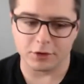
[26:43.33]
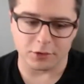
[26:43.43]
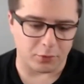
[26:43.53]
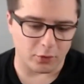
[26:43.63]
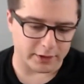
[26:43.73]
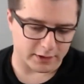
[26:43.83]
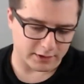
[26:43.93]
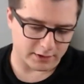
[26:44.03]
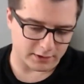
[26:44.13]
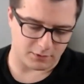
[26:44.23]
a good point. I
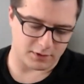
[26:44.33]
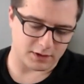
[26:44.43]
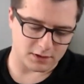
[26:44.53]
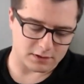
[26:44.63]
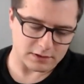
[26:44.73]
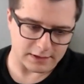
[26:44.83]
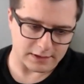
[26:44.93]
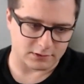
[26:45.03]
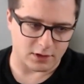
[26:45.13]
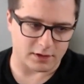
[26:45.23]
think that's something that doesn't
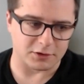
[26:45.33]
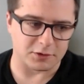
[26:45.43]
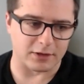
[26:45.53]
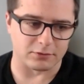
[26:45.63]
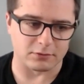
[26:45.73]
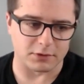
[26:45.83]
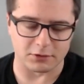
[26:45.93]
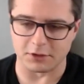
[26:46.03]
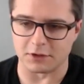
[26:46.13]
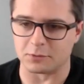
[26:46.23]
get talked about
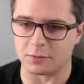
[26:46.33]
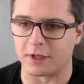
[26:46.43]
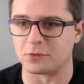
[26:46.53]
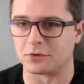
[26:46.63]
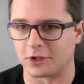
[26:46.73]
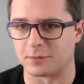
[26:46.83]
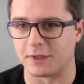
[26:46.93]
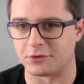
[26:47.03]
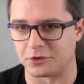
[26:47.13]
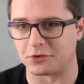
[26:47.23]
nearly as much when we talk
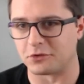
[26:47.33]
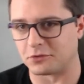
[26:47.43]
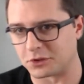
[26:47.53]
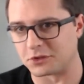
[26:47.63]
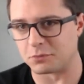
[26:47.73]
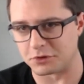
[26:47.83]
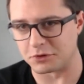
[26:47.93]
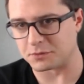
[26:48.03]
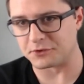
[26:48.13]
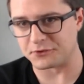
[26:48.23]
about, the
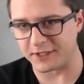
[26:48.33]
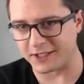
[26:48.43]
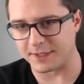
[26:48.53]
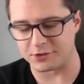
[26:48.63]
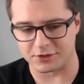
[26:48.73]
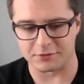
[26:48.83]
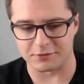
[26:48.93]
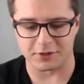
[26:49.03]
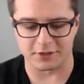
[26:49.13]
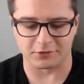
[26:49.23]
principles of data mesh and
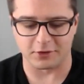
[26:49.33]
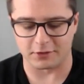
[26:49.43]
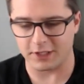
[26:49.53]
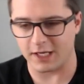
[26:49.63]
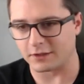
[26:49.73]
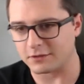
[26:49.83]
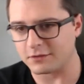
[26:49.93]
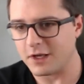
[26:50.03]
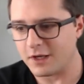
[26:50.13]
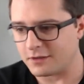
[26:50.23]
everything. Like
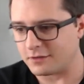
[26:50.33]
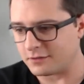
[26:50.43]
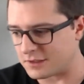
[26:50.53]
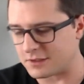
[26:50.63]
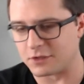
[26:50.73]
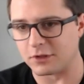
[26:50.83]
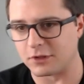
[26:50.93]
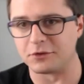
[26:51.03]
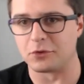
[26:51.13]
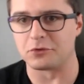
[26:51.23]

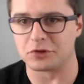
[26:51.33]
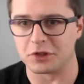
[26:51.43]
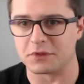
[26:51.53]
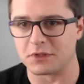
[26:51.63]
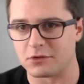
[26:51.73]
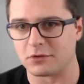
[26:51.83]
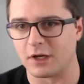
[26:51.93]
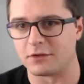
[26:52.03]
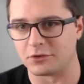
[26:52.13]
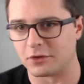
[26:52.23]
decentralized ownership, but
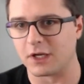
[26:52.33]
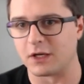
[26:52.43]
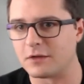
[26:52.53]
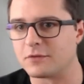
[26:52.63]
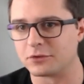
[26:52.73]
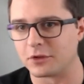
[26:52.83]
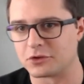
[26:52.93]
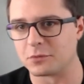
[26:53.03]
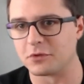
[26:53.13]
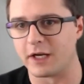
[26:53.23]
centralized, kind of
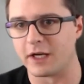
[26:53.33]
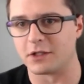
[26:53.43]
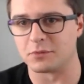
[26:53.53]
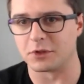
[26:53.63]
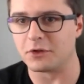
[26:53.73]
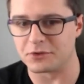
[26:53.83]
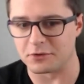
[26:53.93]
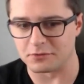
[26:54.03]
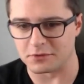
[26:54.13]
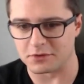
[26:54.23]
infrastructure providing, but
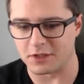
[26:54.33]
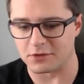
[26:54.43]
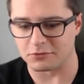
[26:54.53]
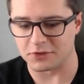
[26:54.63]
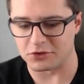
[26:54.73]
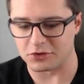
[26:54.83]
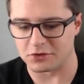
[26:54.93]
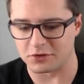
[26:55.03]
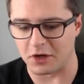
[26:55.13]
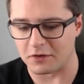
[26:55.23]
also the
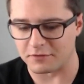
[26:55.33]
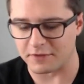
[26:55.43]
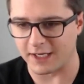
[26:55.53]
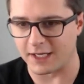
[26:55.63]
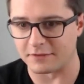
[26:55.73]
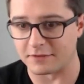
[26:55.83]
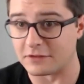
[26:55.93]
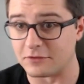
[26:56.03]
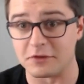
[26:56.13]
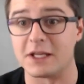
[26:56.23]
centralization of that kind of at
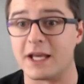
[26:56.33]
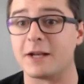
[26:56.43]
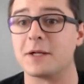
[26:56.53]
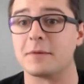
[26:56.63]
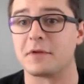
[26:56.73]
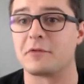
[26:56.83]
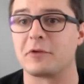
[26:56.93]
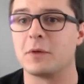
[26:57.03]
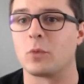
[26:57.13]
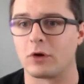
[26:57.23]
a minimum, the
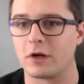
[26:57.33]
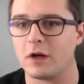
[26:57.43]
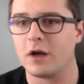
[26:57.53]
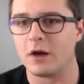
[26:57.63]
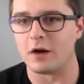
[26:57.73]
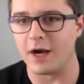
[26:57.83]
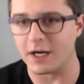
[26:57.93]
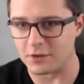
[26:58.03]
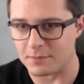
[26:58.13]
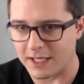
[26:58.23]
framework of how
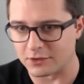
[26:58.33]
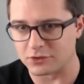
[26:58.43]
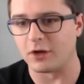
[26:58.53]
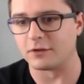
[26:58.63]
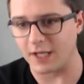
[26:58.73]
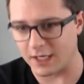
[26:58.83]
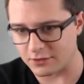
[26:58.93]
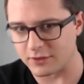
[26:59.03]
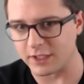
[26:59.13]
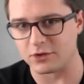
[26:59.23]
do you manage cost? How do
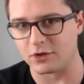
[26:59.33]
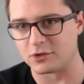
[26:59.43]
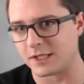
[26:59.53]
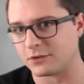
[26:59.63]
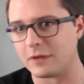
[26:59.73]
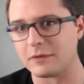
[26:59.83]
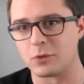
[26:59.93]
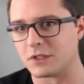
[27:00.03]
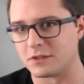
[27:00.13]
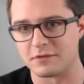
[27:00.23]
you do that chargeback? So
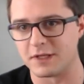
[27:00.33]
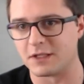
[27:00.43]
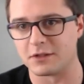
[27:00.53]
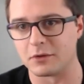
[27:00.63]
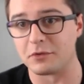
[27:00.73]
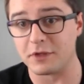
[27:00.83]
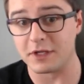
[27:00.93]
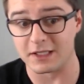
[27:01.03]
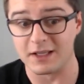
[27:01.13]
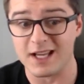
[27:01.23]
everyone isn't inventing their own thing,